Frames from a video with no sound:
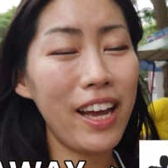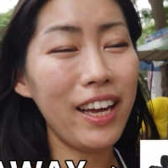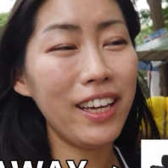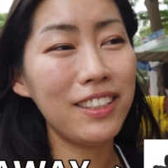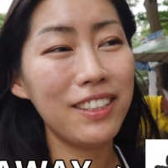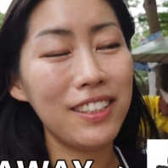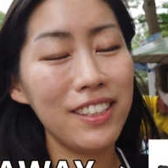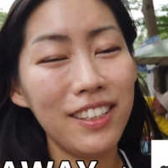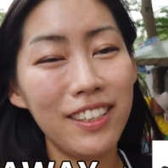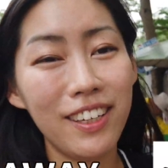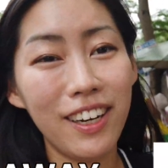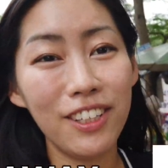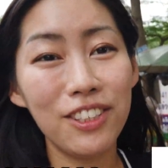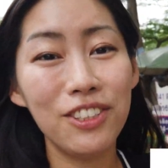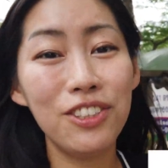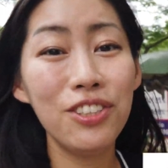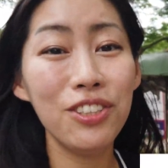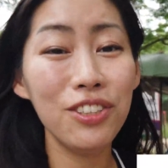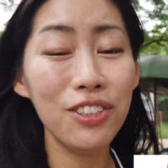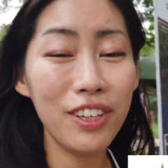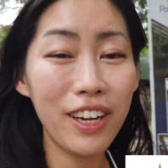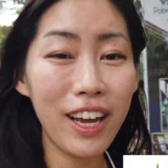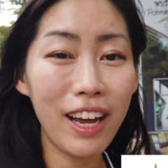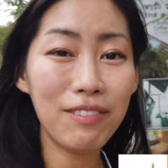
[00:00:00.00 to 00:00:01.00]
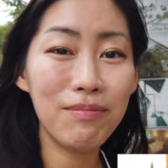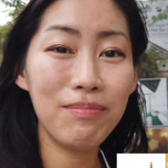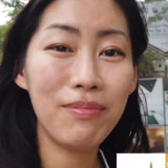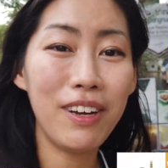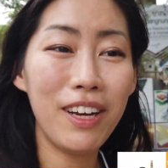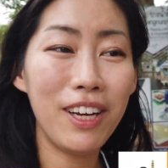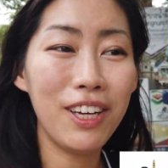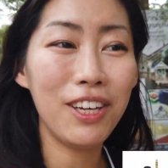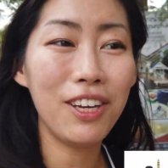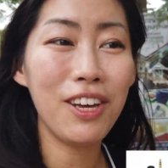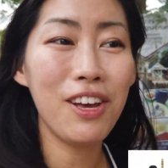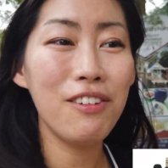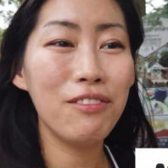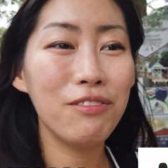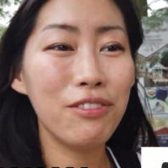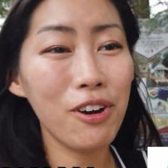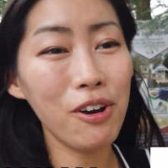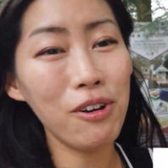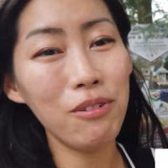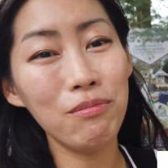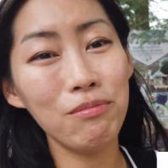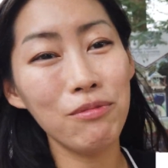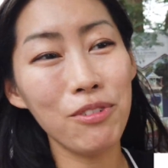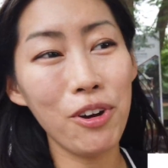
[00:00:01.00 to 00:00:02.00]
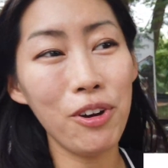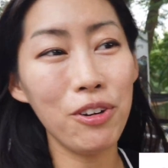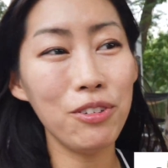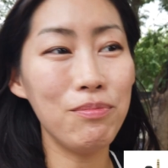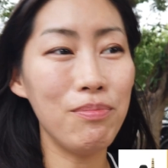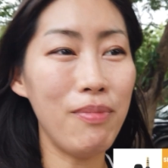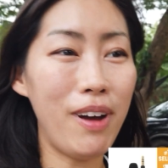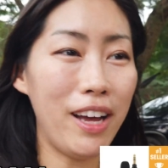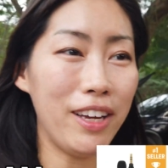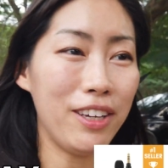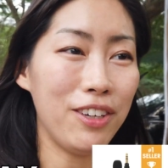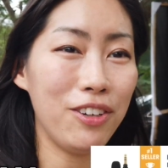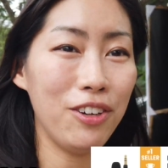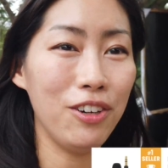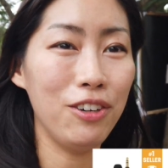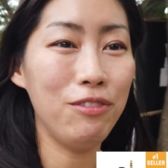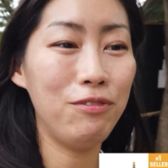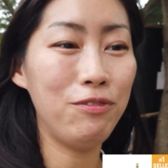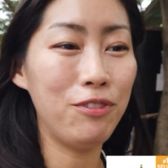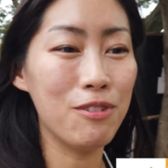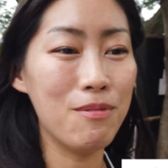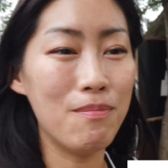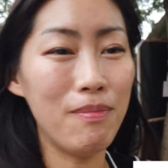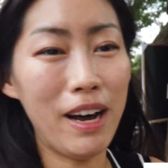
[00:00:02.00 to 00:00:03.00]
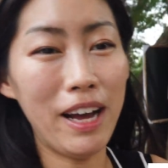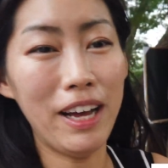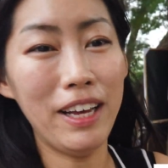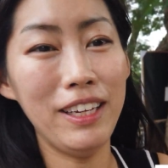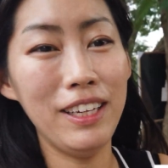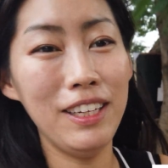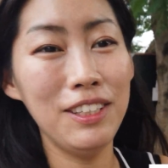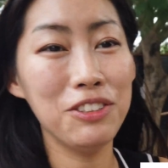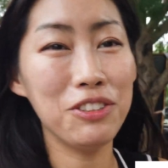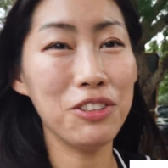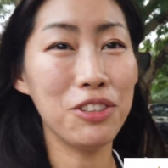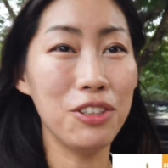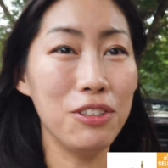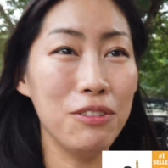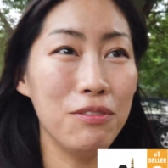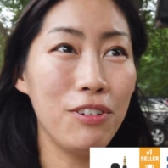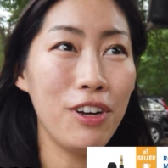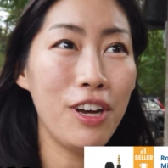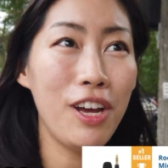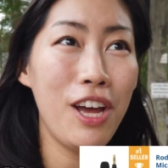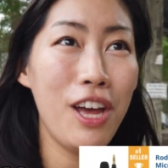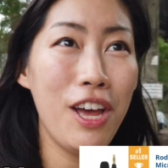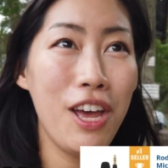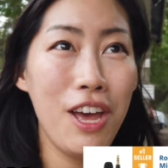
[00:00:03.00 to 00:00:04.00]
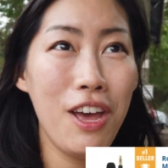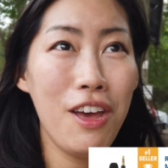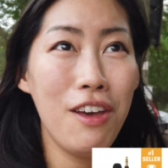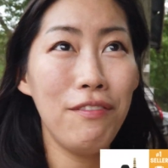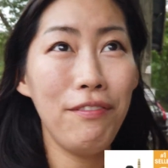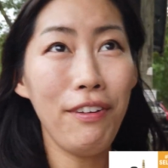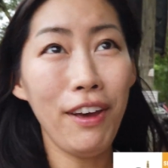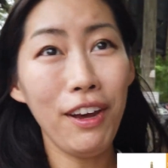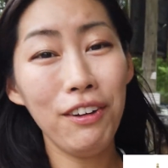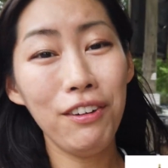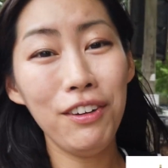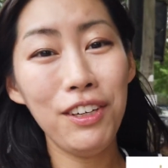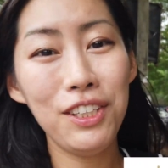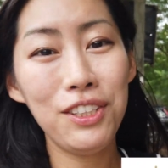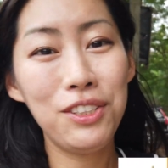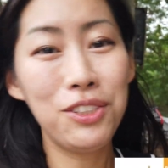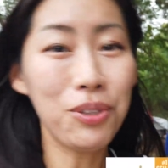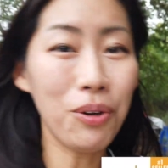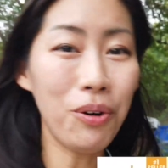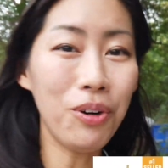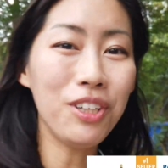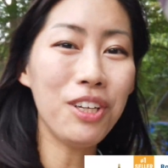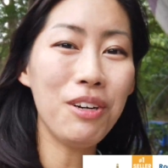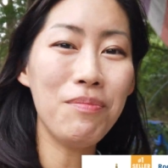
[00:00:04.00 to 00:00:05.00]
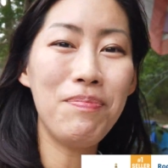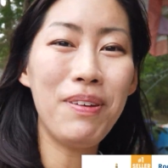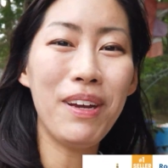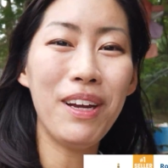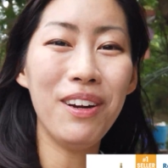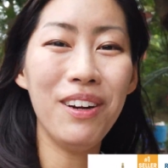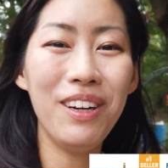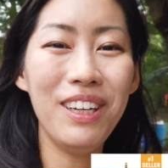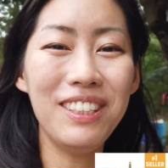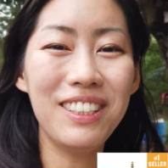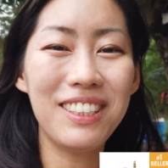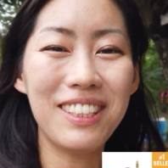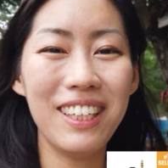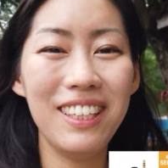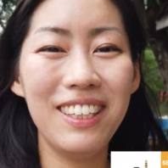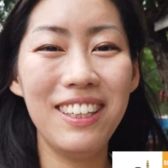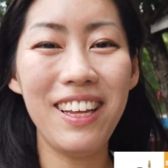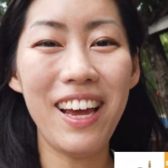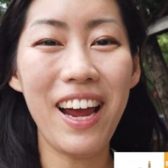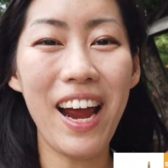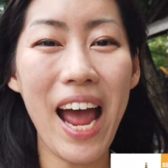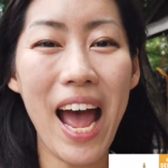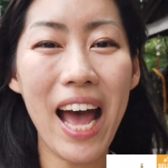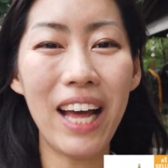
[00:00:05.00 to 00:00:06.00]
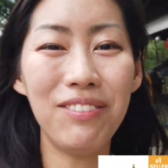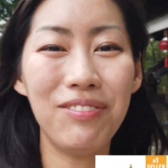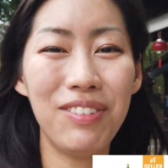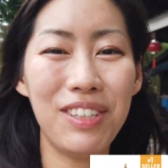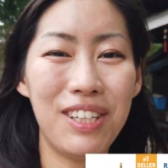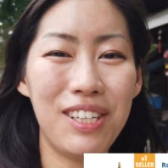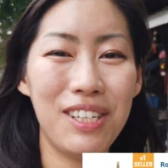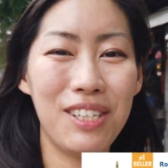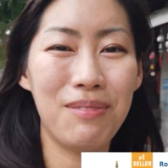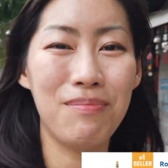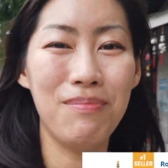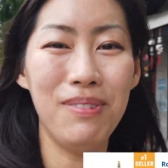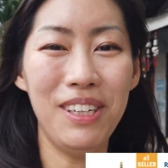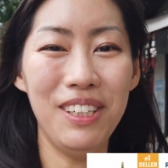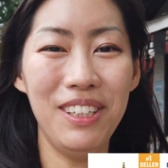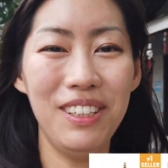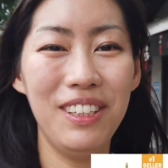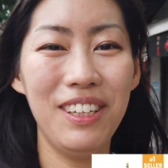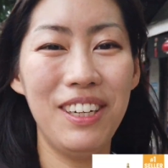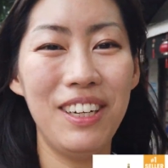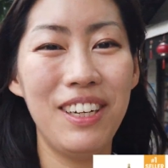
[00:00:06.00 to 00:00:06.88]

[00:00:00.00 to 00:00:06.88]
I actually got 2 lav mics from Rode Mic Go for my sort of very short appearance in their advertisement.